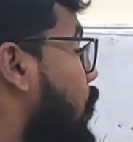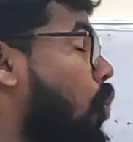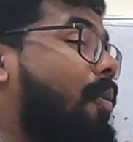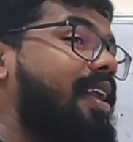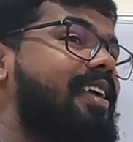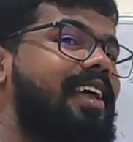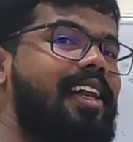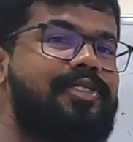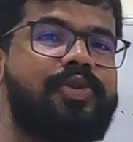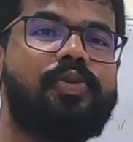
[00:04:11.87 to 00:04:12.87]
nobody
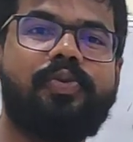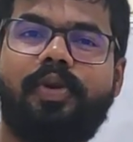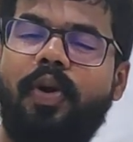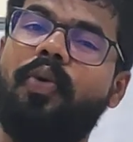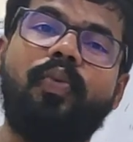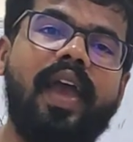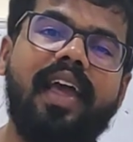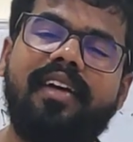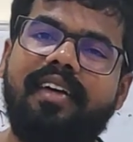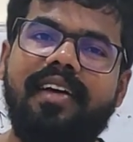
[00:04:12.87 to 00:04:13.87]
tells you, you know,
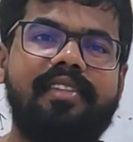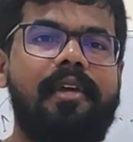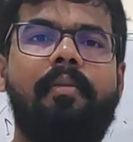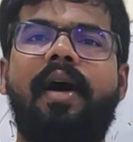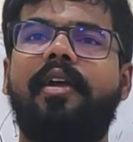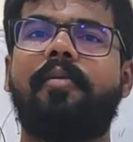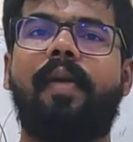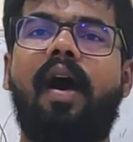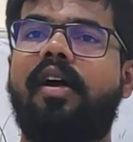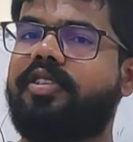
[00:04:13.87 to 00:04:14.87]
where did they buy
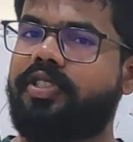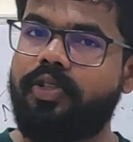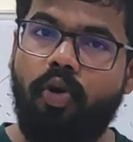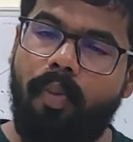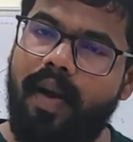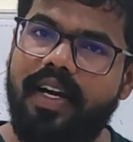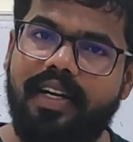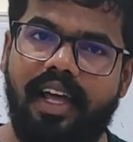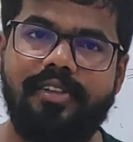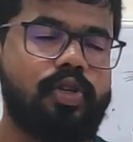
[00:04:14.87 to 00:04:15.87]
plots, nobody
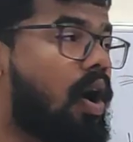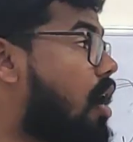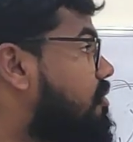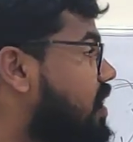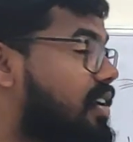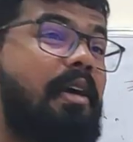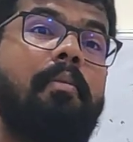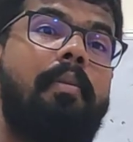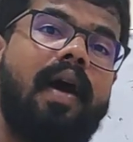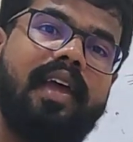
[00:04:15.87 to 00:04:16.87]
tells you how did
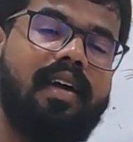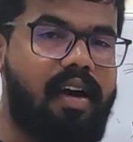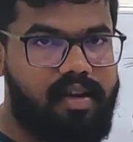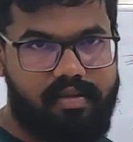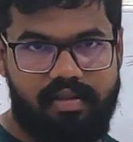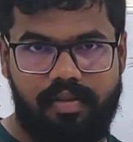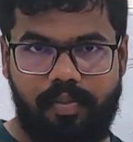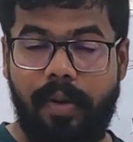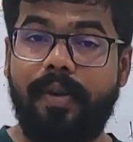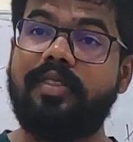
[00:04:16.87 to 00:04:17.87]
they buy a car.
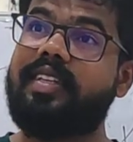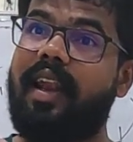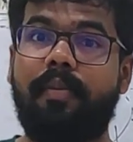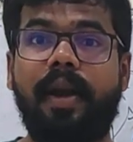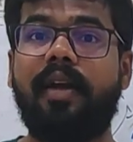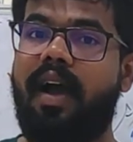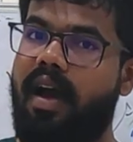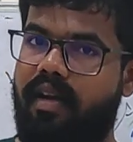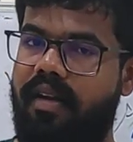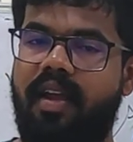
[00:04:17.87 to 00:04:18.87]
People celebrate
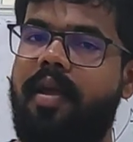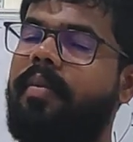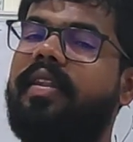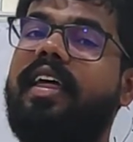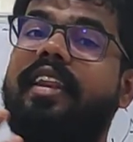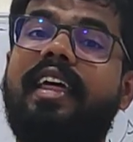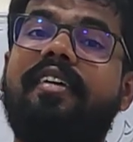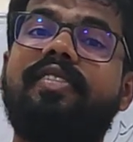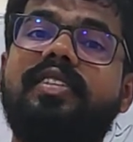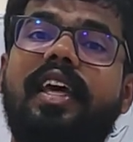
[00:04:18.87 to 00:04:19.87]
car, but then they
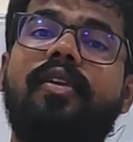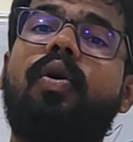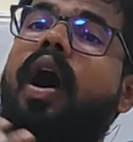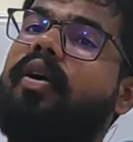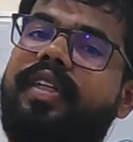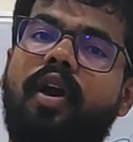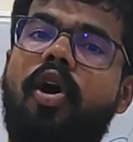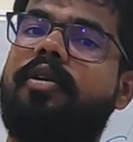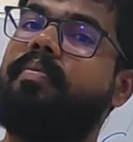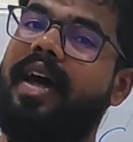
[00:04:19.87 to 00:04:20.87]
never tell you how they
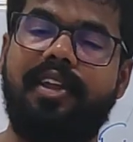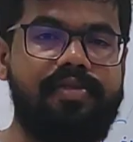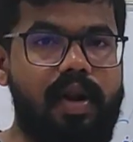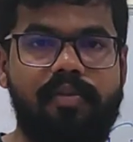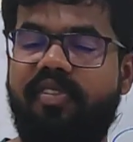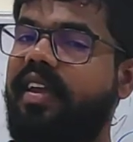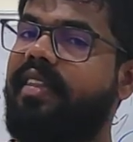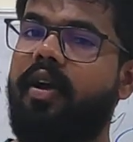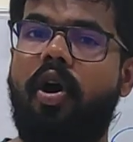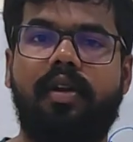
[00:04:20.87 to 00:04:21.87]
got money from, where
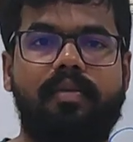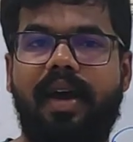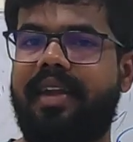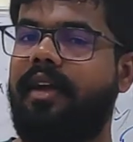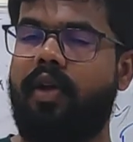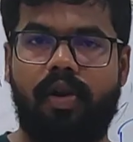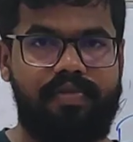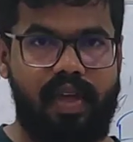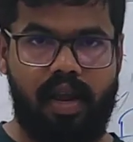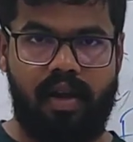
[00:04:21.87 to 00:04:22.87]
they got money and
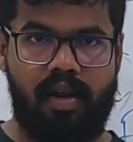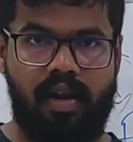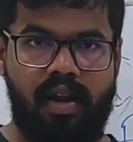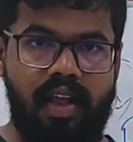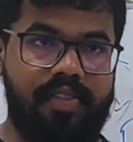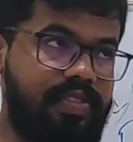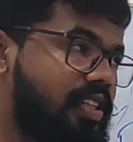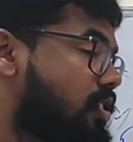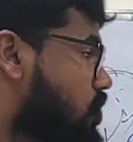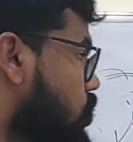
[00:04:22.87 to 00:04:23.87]
all of that.
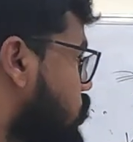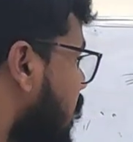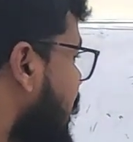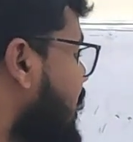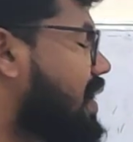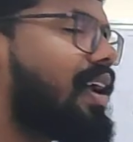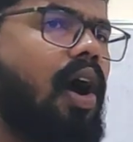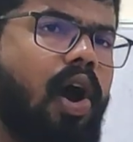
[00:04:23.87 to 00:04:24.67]
This society